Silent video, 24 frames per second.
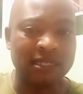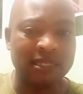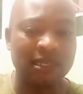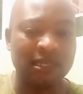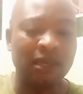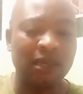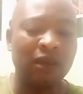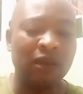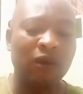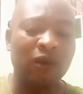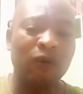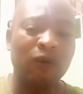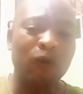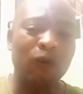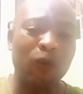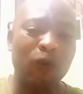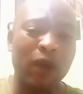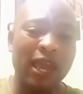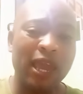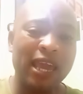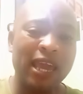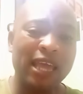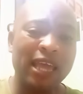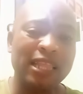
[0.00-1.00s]
where
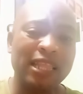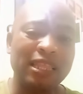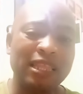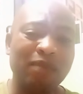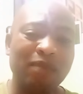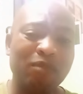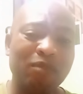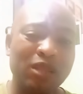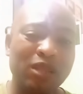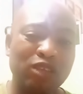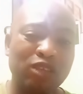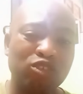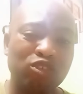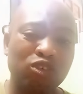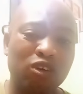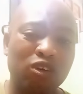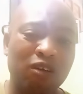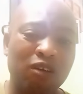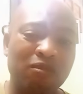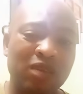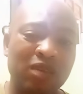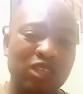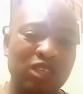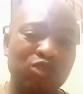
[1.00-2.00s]
the military
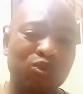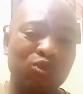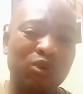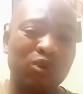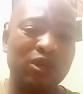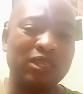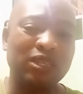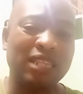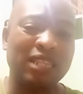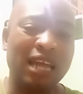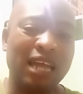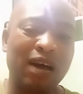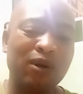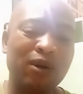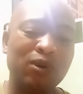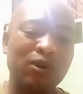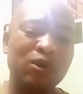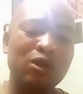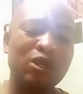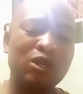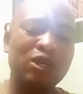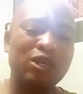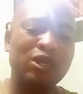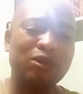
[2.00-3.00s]
government will now
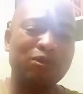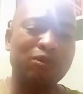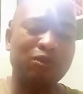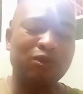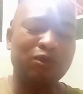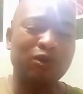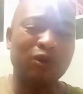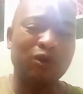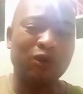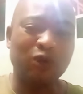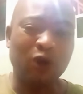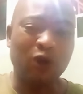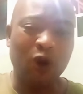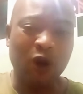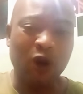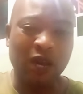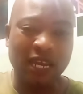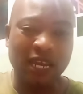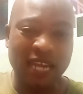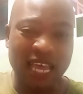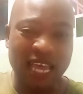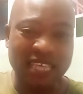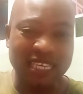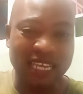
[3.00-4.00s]
organize
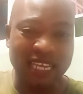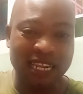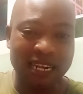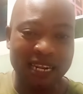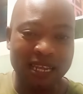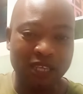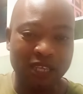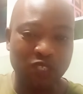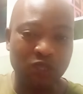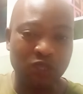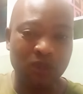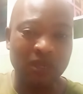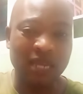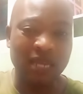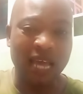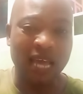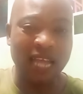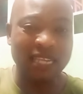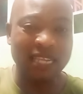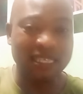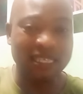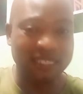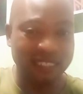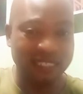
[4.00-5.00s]
an election, and the
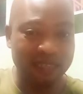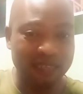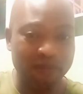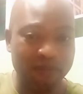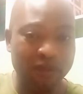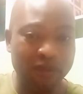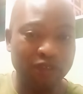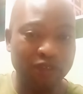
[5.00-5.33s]
same military head of